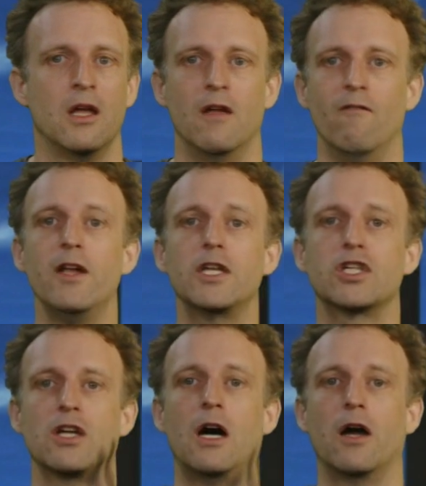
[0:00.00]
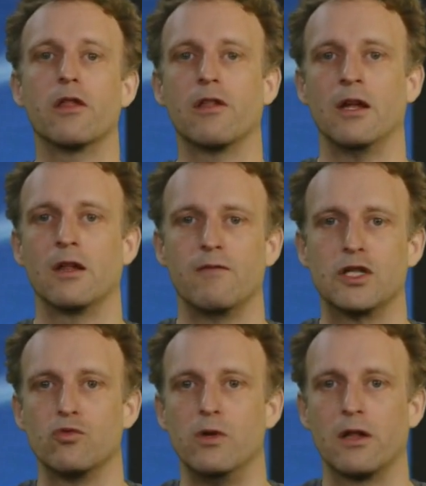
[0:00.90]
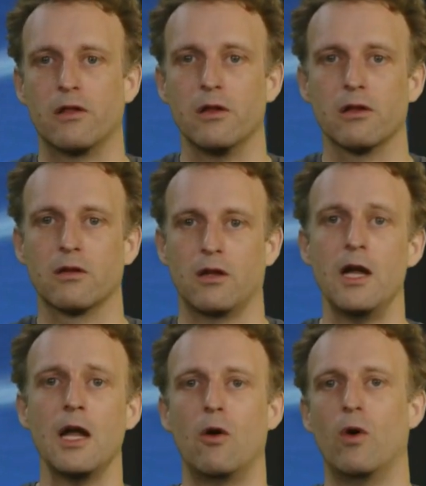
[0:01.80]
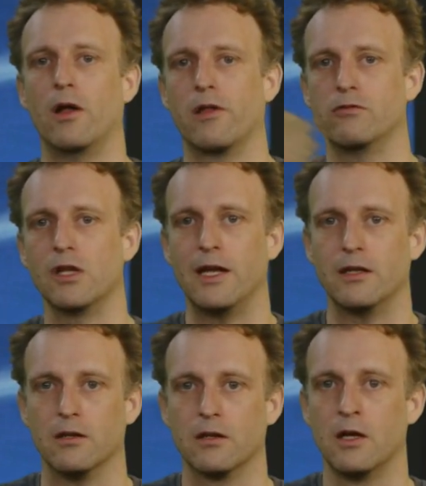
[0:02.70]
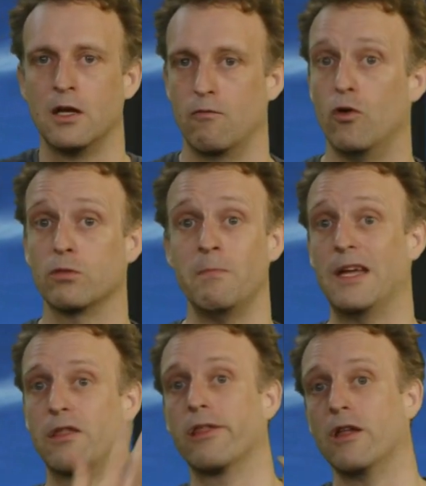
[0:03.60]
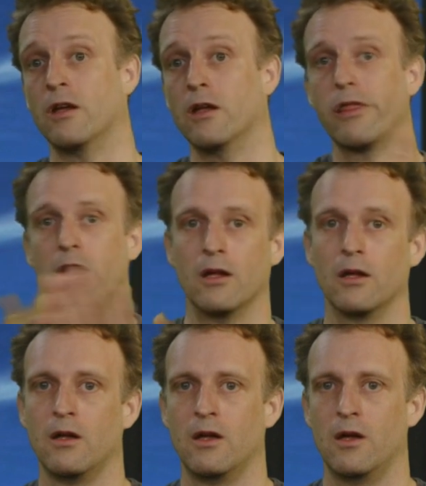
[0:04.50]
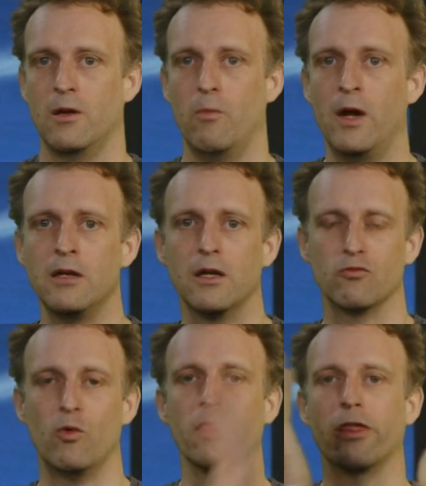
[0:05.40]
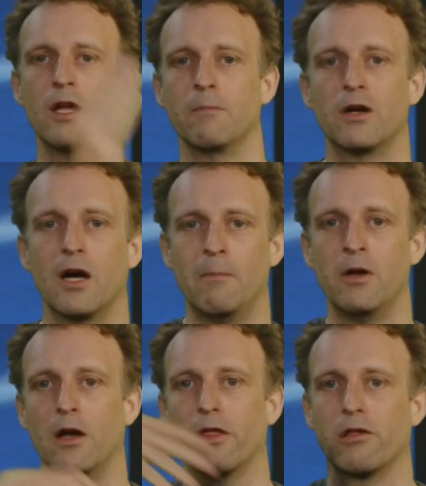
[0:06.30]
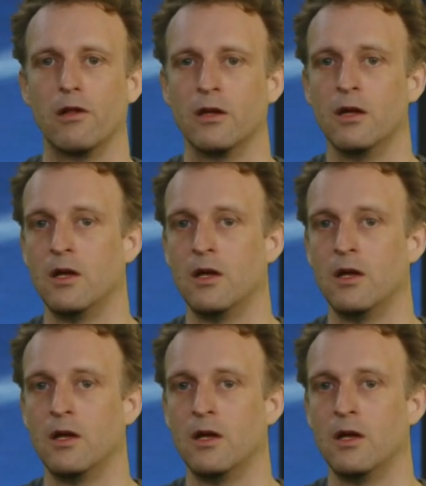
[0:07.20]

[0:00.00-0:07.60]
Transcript: which are the things which do exist and how are they related? What makes a thing a thing? When does one thing become another thing?